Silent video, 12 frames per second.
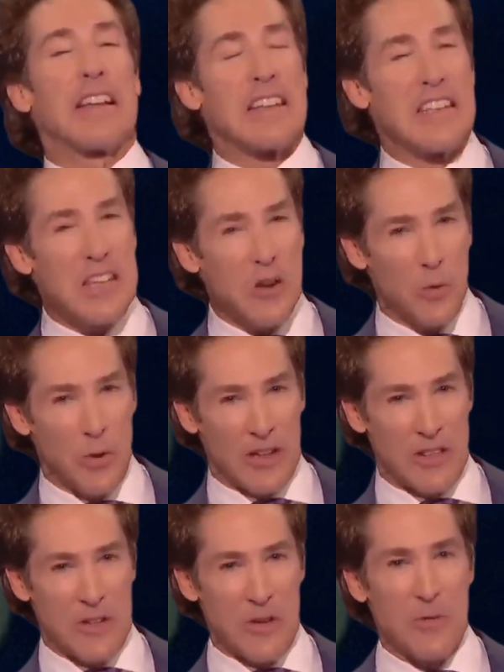the burdens
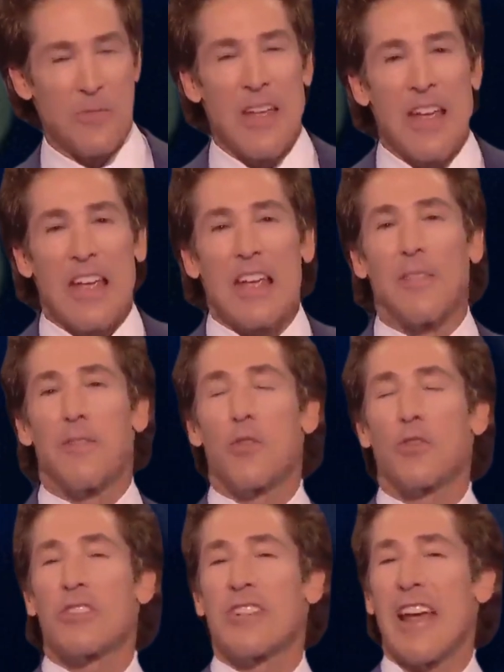of the past and
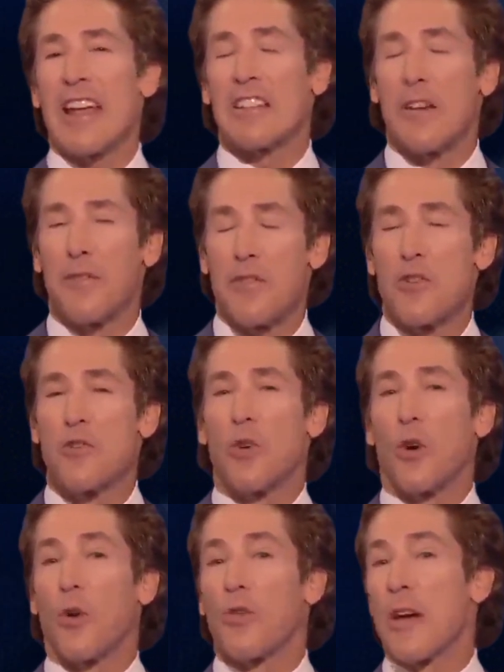embrace the
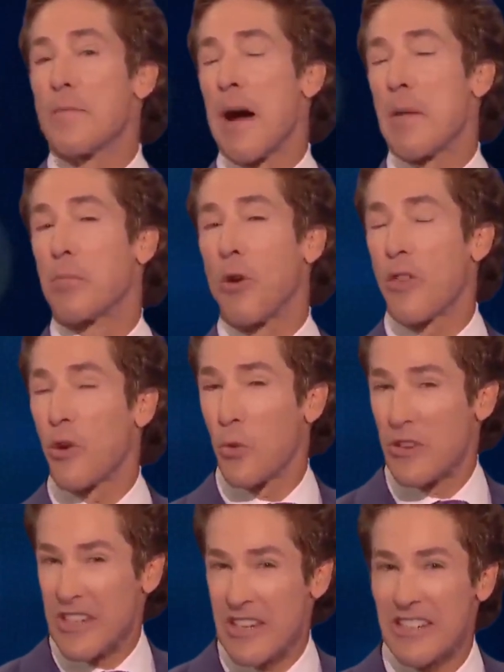endless possibilities
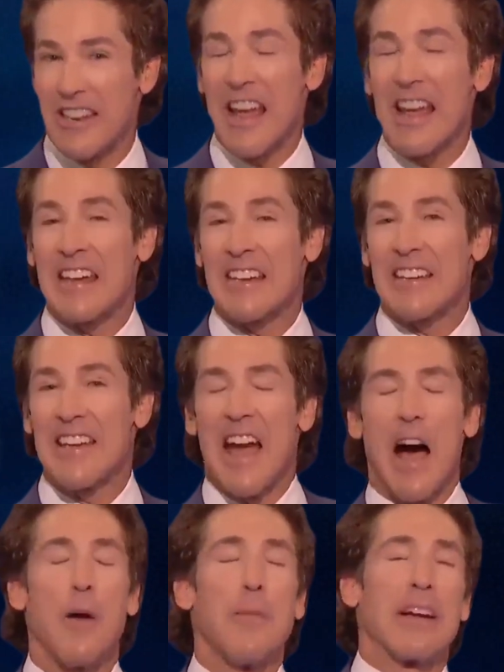of the future.
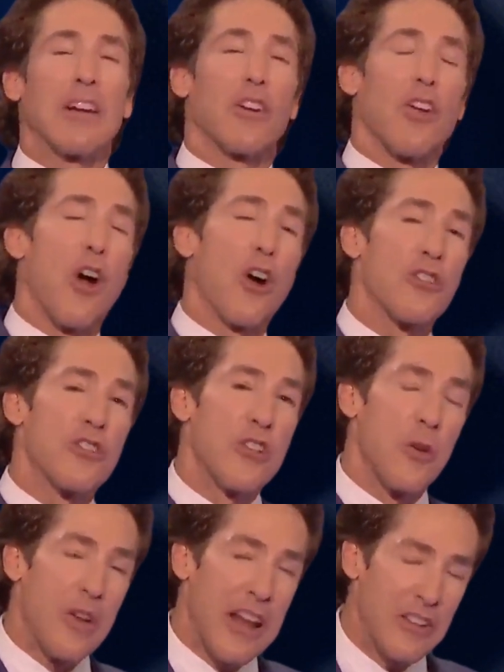
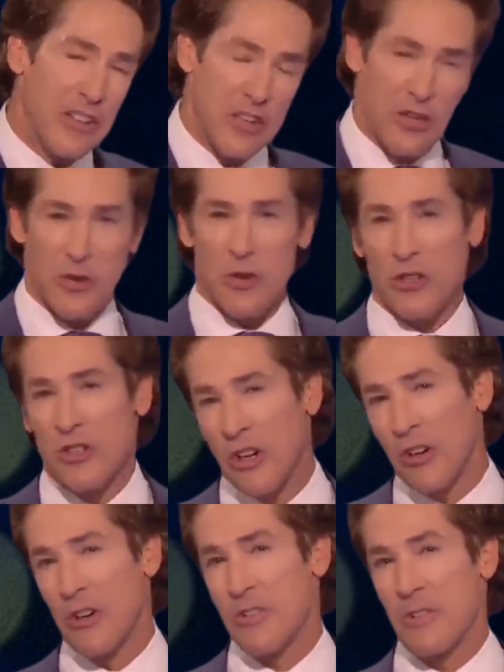Embrace patience
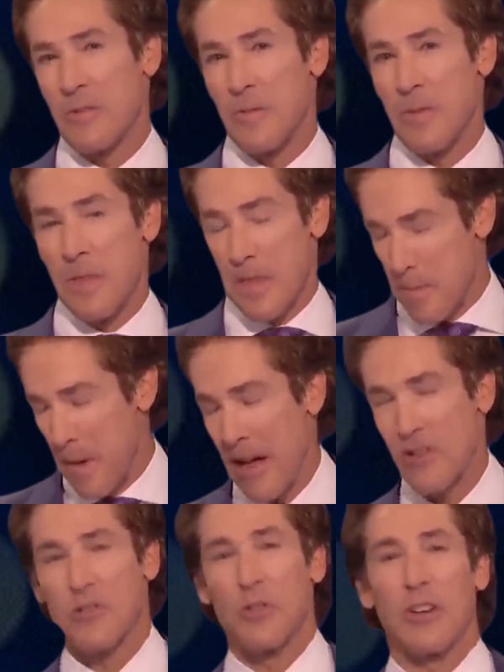and trust in
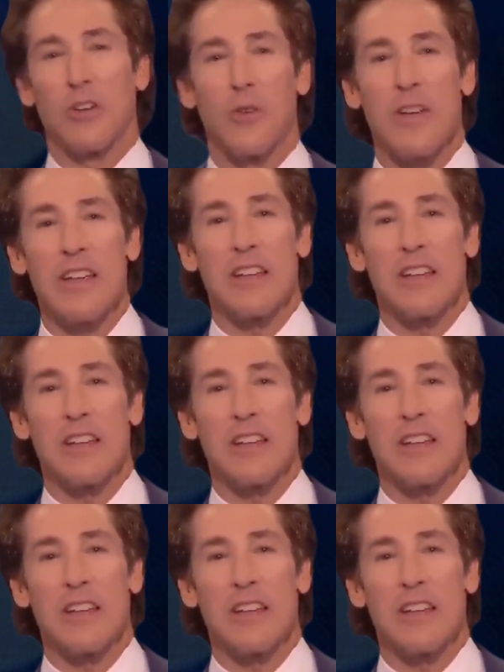divine timing.